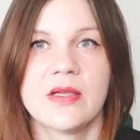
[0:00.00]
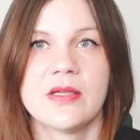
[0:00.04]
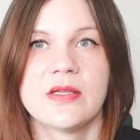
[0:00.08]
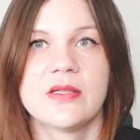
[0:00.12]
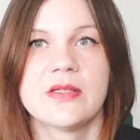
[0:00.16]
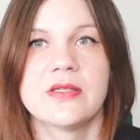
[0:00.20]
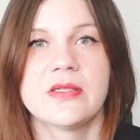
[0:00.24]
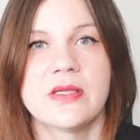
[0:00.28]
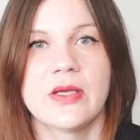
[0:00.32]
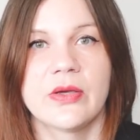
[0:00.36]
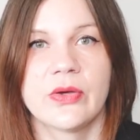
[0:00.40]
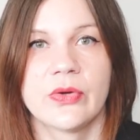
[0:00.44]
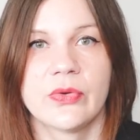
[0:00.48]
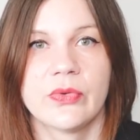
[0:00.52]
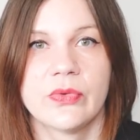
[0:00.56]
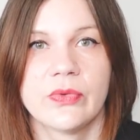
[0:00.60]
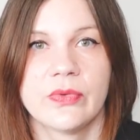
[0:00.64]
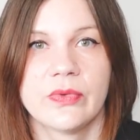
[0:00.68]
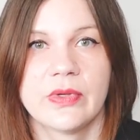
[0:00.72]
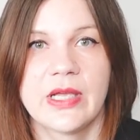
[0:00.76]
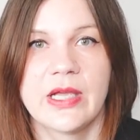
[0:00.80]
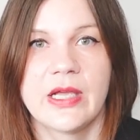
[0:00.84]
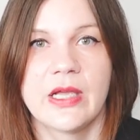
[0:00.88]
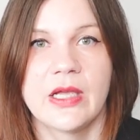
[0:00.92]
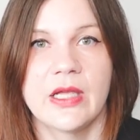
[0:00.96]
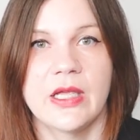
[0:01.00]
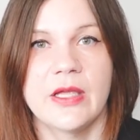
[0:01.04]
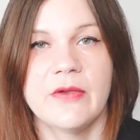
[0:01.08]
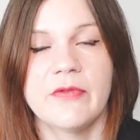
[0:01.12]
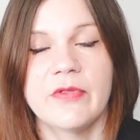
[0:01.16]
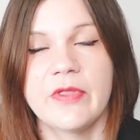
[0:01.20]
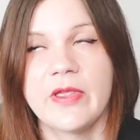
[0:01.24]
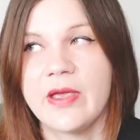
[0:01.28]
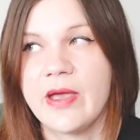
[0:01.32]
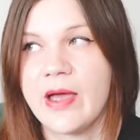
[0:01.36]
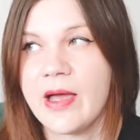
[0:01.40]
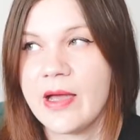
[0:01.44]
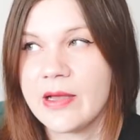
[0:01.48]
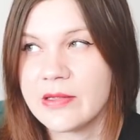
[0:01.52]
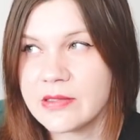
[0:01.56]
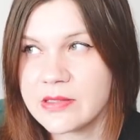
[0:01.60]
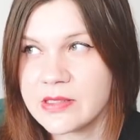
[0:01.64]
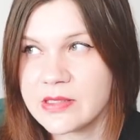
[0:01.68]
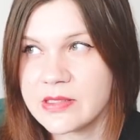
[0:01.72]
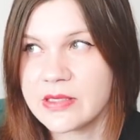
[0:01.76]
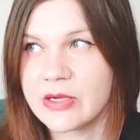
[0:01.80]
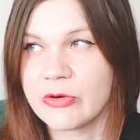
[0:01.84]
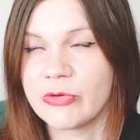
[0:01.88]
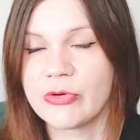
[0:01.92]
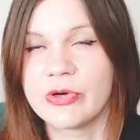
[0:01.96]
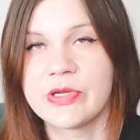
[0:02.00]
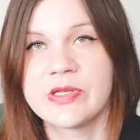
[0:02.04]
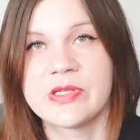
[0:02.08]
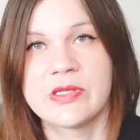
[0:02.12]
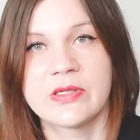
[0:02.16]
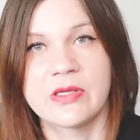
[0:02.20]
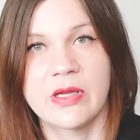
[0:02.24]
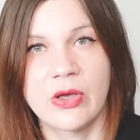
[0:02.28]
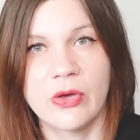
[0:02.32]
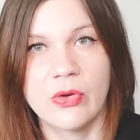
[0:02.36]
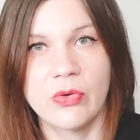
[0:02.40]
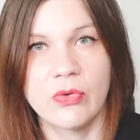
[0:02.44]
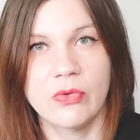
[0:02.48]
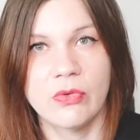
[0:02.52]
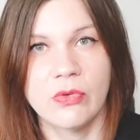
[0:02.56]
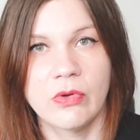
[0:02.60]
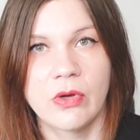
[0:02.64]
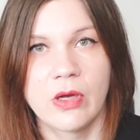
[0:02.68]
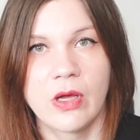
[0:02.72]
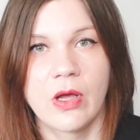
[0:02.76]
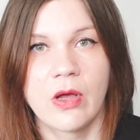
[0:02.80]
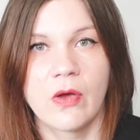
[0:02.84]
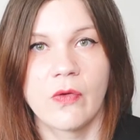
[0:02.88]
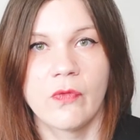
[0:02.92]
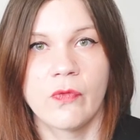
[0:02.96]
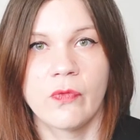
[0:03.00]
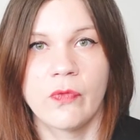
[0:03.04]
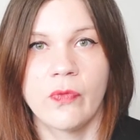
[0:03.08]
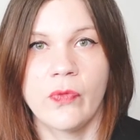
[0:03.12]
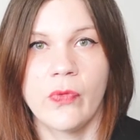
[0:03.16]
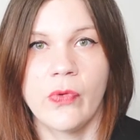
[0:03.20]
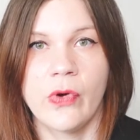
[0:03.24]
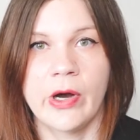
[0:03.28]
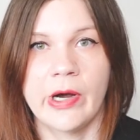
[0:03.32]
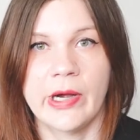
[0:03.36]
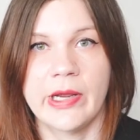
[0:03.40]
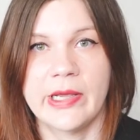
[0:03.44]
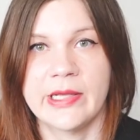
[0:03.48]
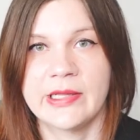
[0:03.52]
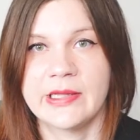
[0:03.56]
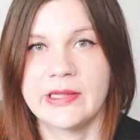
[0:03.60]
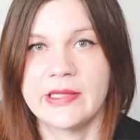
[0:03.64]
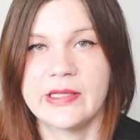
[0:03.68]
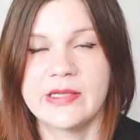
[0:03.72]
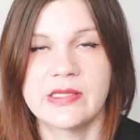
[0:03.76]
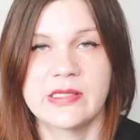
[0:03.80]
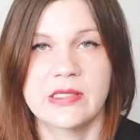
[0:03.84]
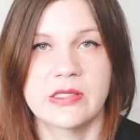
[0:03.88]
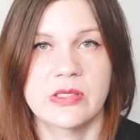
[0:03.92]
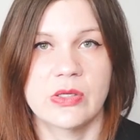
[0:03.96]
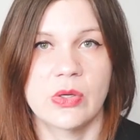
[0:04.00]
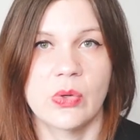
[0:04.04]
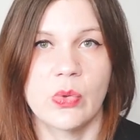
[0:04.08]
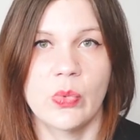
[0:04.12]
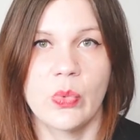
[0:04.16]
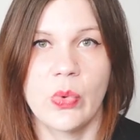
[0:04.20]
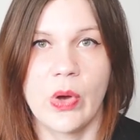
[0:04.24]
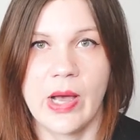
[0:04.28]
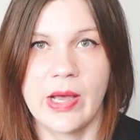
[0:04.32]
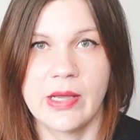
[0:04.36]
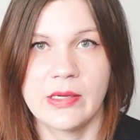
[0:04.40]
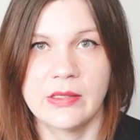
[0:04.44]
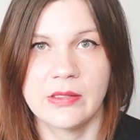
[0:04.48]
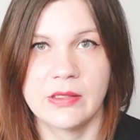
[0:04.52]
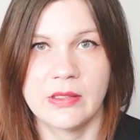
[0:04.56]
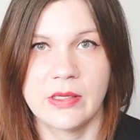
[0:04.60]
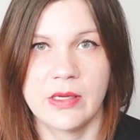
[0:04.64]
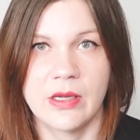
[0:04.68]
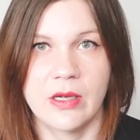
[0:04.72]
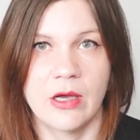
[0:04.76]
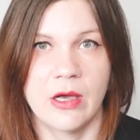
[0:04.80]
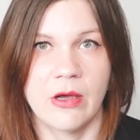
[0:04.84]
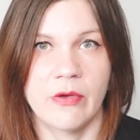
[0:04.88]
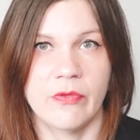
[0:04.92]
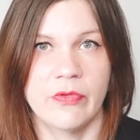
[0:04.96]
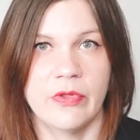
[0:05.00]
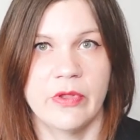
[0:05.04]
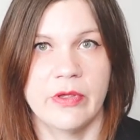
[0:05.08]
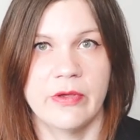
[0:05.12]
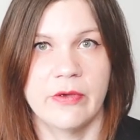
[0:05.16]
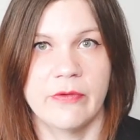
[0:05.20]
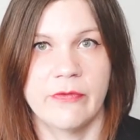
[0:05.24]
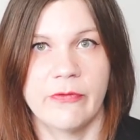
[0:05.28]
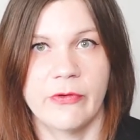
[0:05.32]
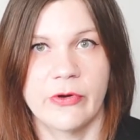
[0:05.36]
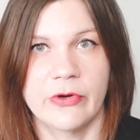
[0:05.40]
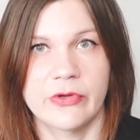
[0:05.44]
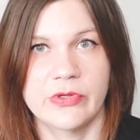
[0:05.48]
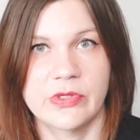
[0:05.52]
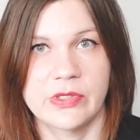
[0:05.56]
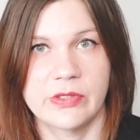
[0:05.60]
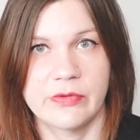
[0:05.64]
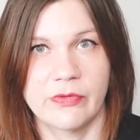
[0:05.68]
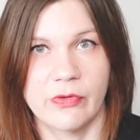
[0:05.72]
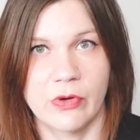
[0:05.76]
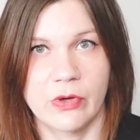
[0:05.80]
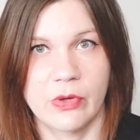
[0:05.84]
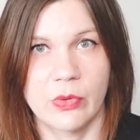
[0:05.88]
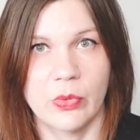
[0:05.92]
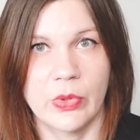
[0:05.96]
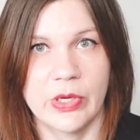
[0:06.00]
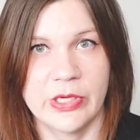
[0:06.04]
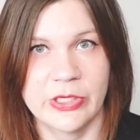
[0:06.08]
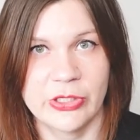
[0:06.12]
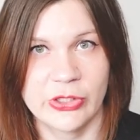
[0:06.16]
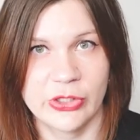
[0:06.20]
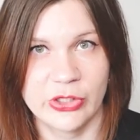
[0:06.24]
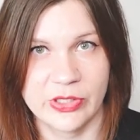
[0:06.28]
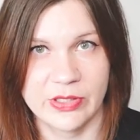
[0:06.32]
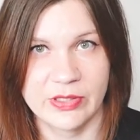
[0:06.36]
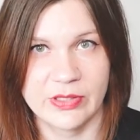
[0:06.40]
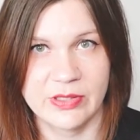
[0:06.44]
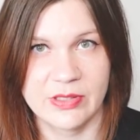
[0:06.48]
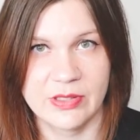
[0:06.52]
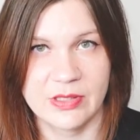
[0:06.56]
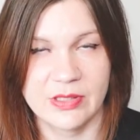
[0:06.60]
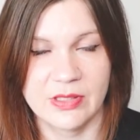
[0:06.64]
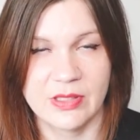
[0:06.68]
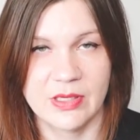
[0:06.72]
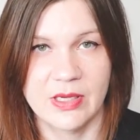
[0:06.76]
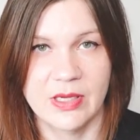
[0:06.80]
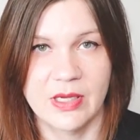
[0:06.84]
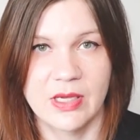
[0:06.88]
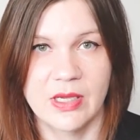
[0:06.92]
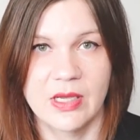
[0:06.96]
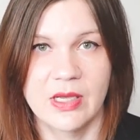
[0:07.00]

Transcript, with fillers: So, if the answer is no for at least one of the first four questions,